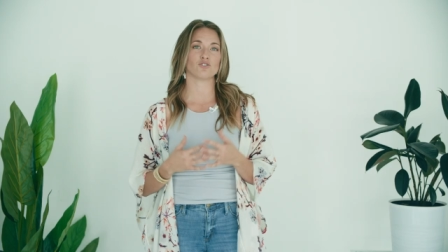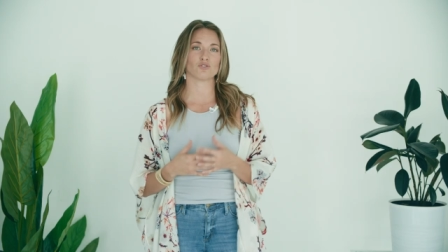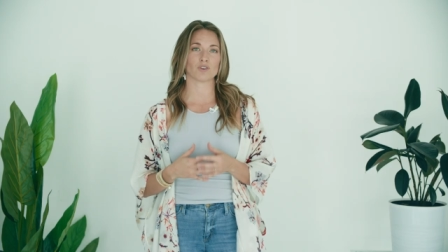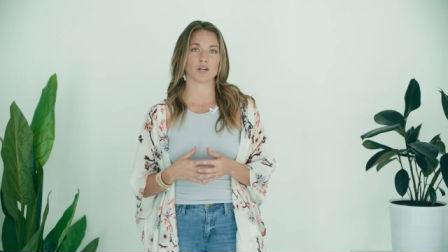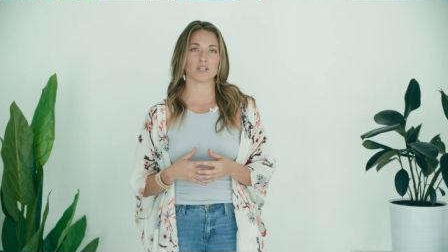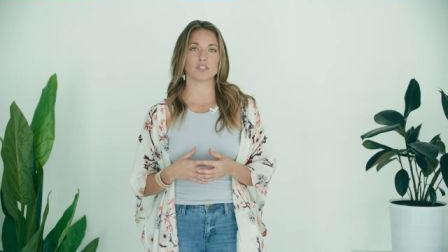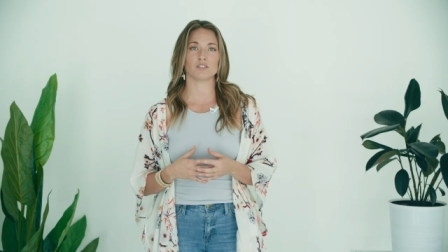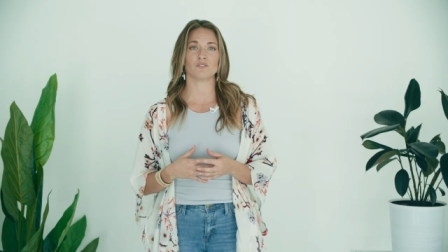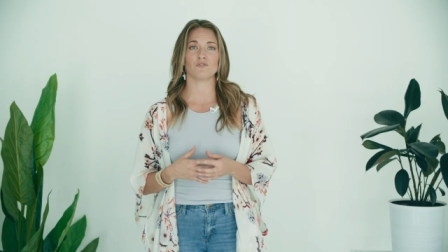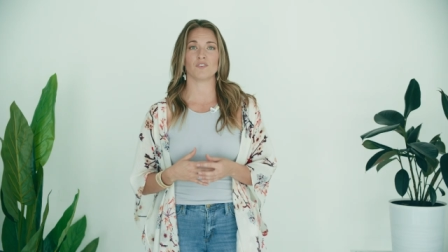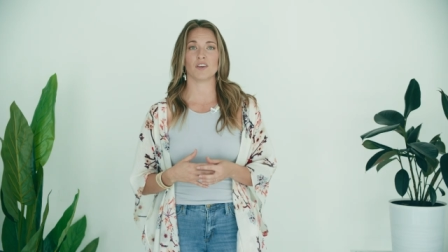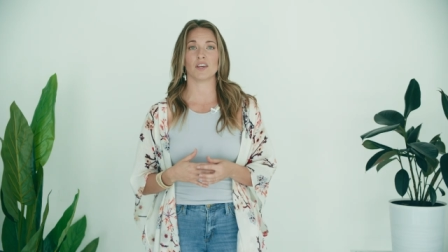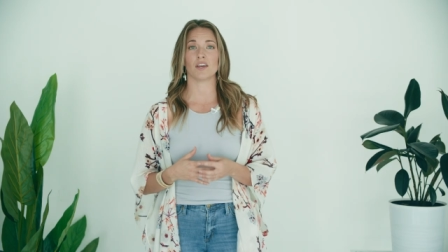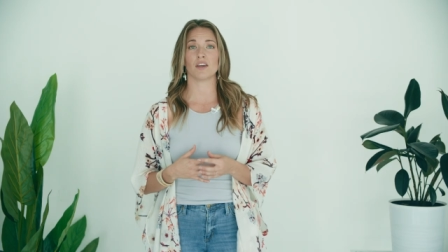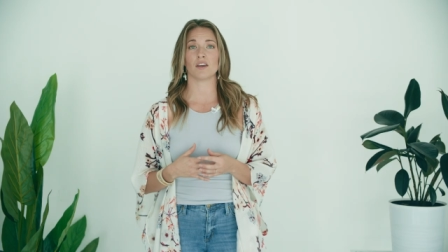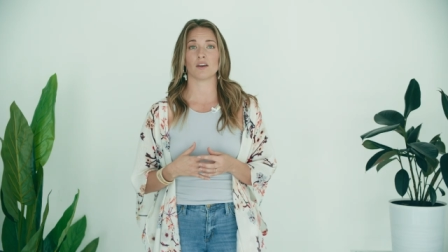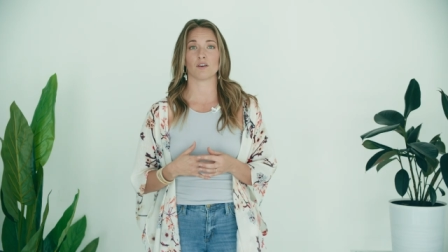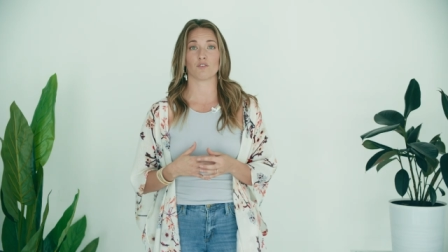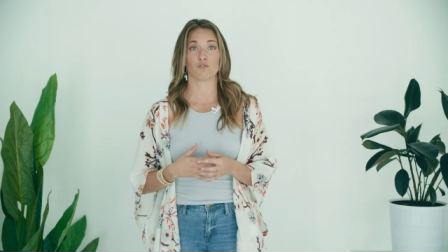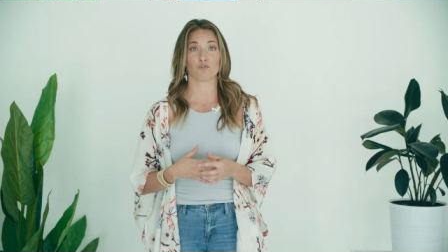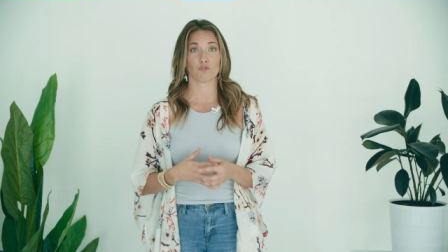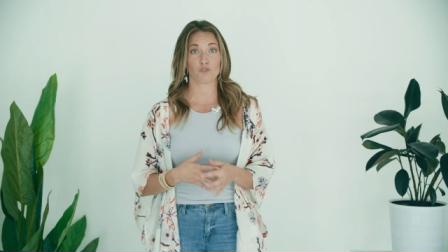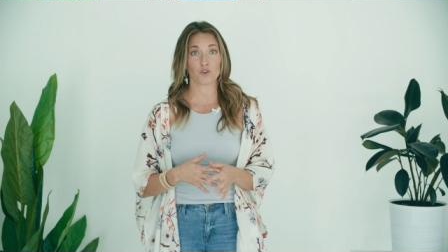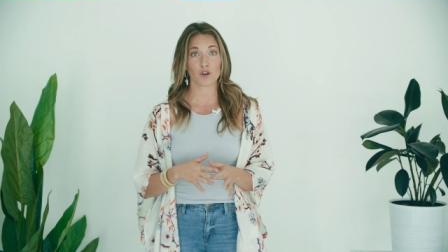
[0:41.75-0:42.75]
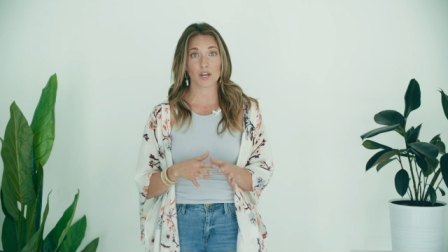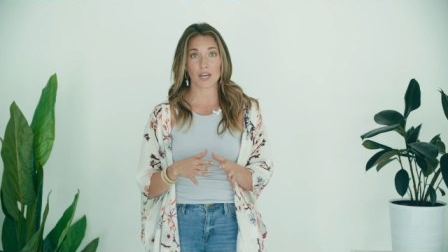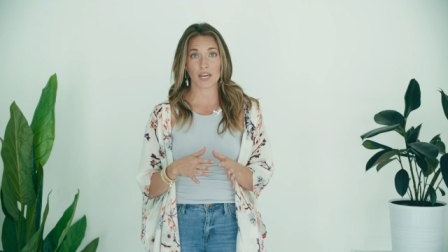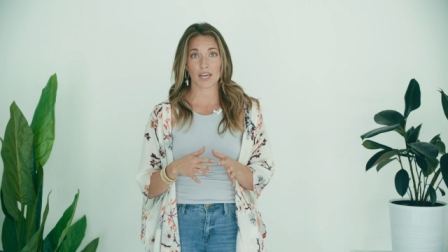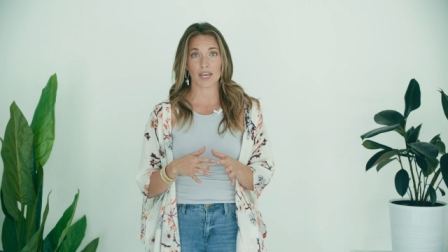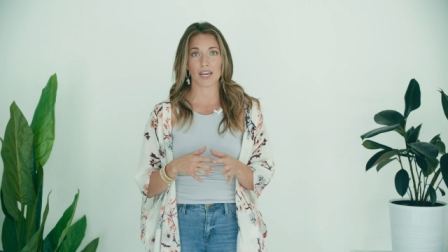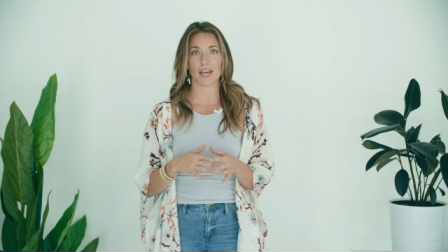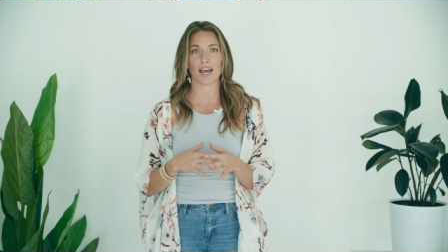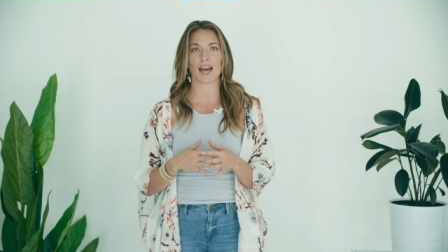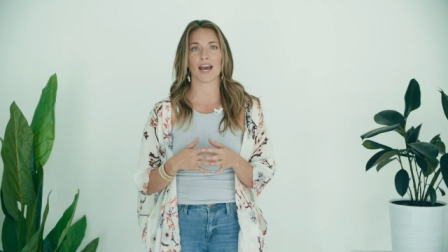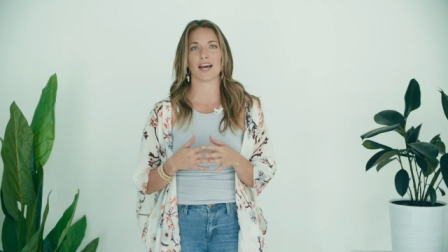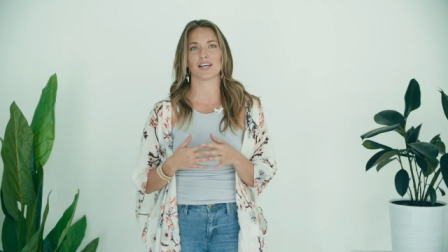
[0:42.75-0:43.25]

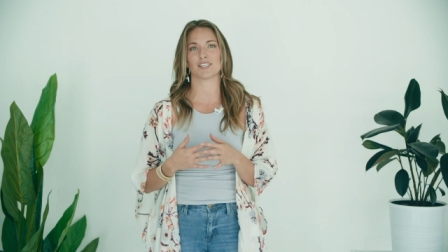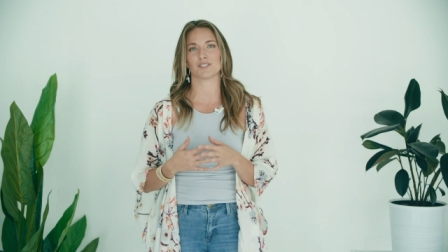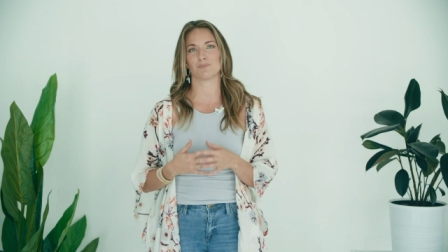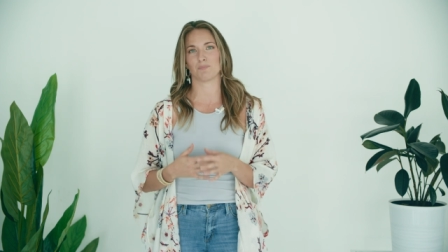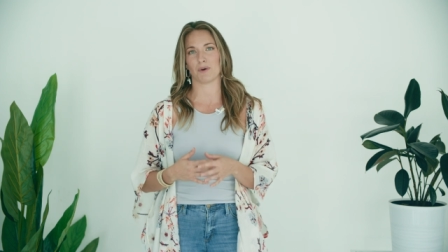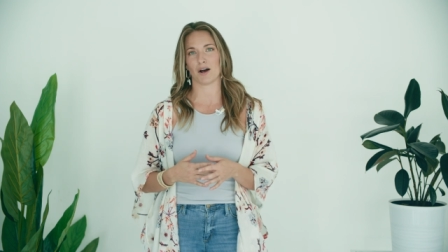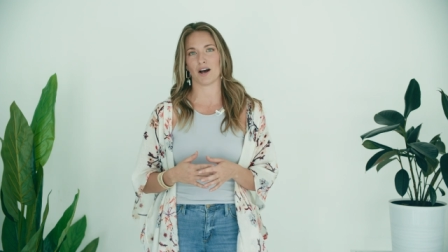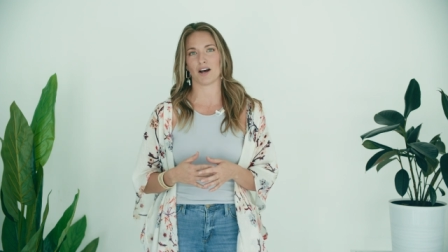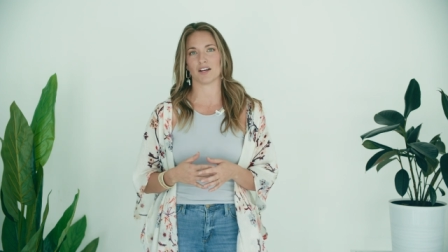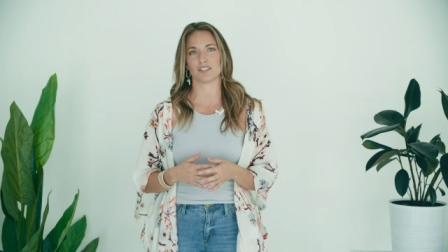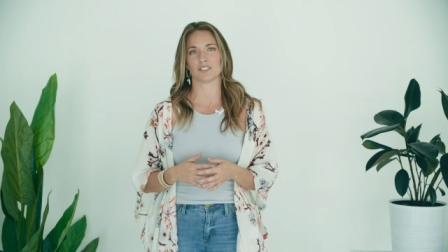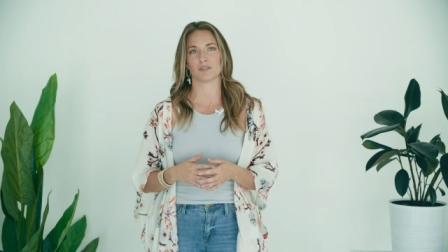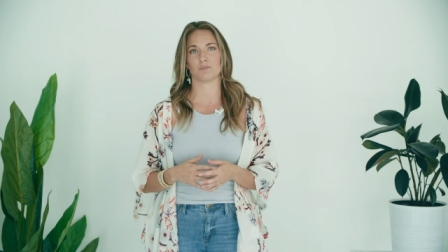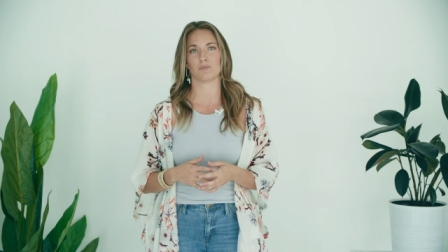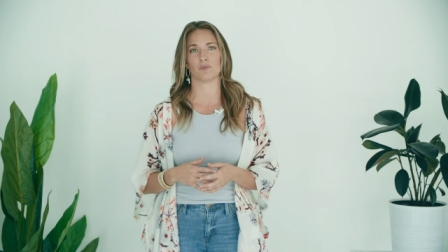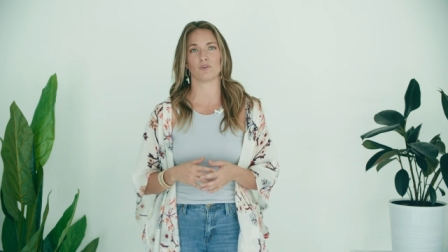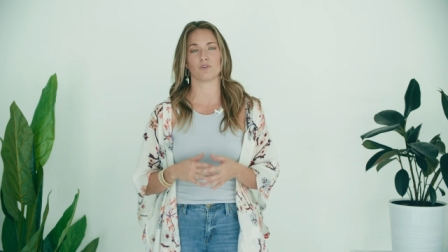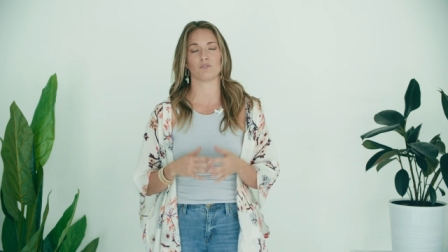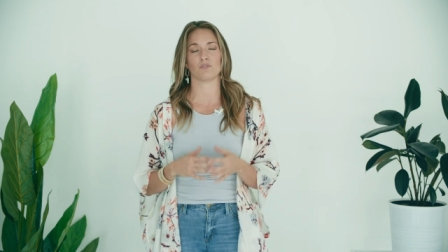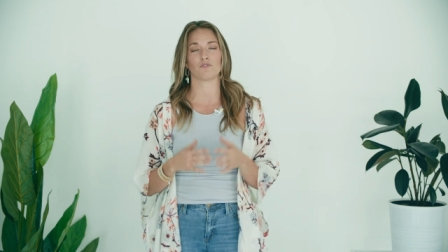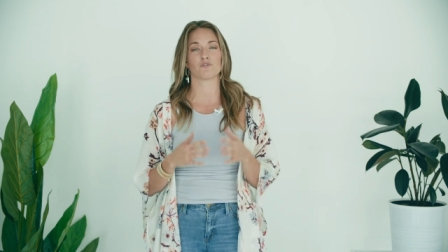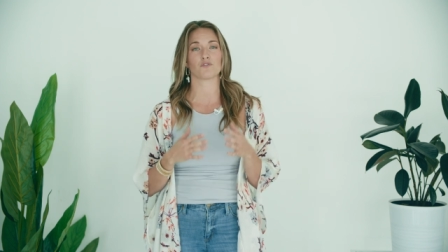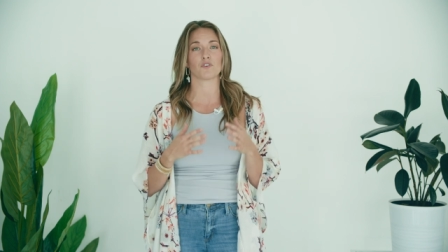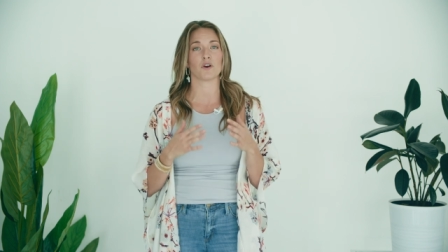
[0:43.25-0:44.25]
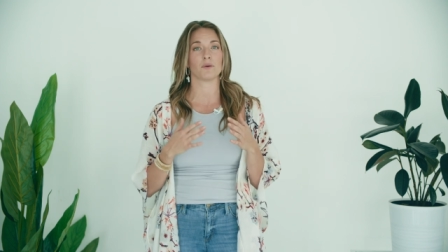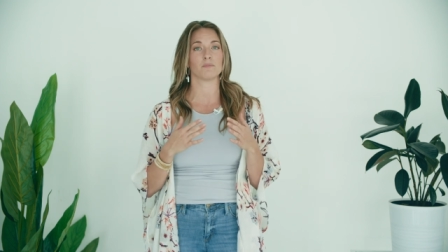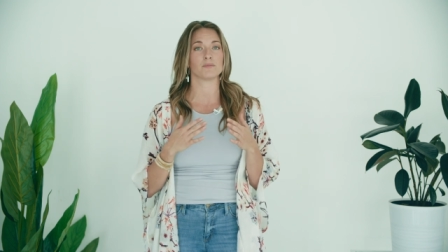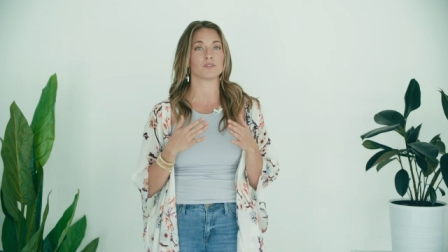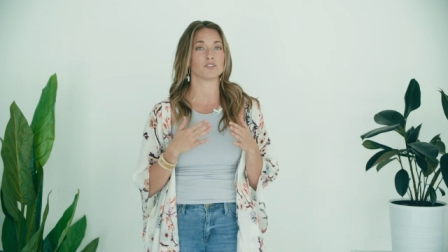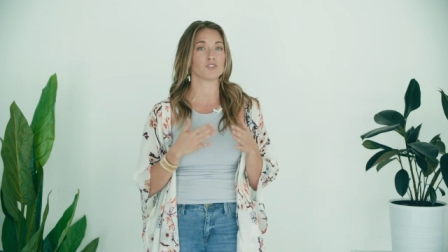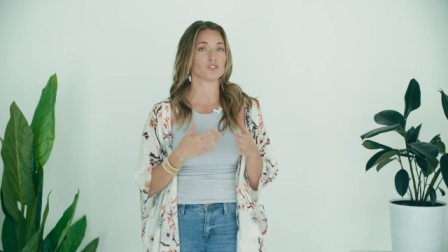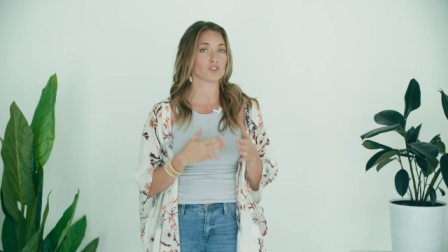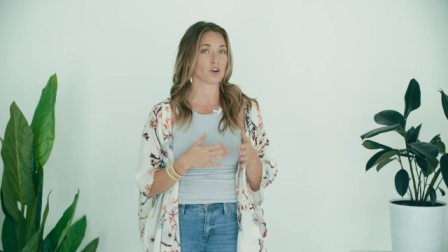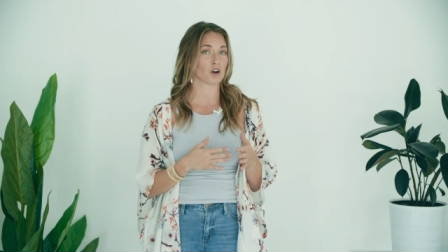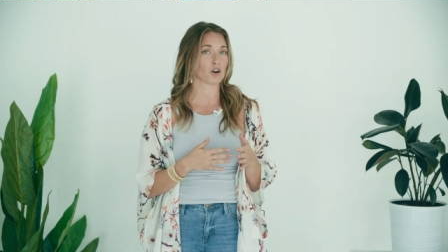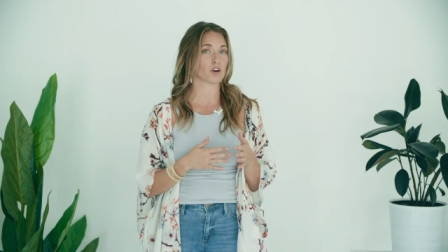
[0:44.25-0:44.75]
stress-free as possible from
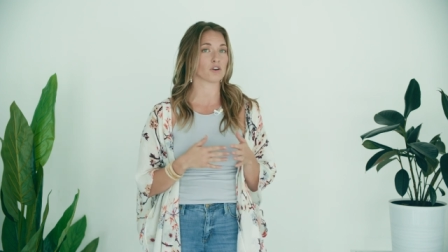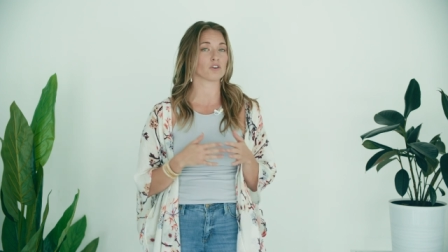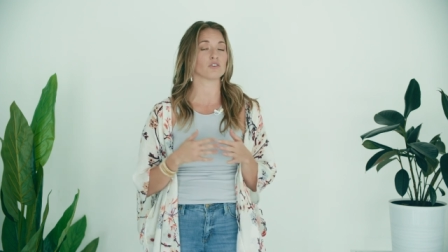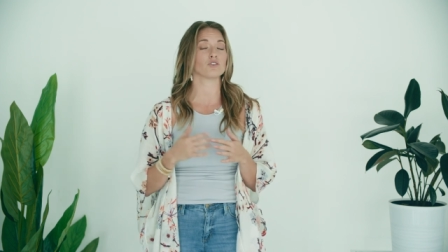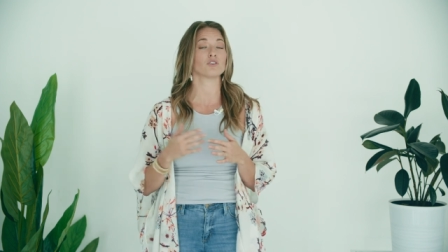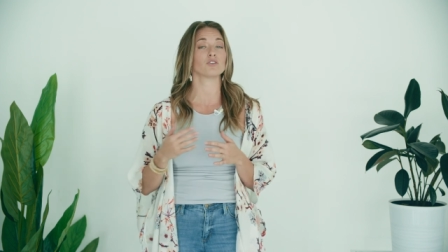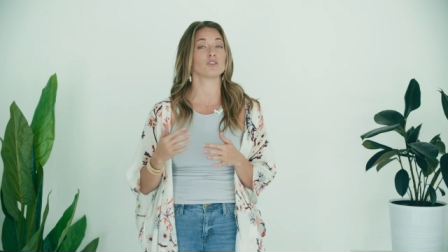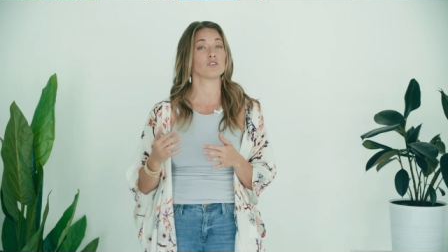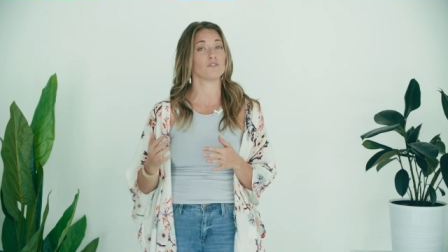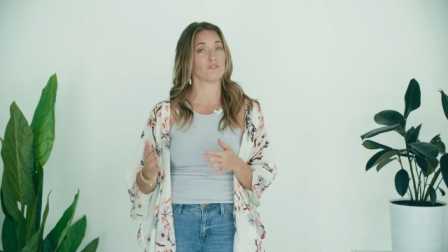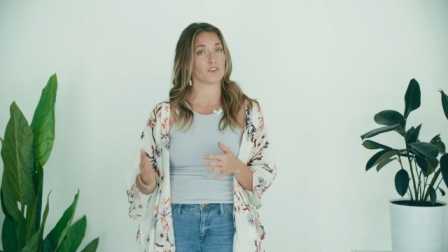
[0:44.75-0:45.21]
start to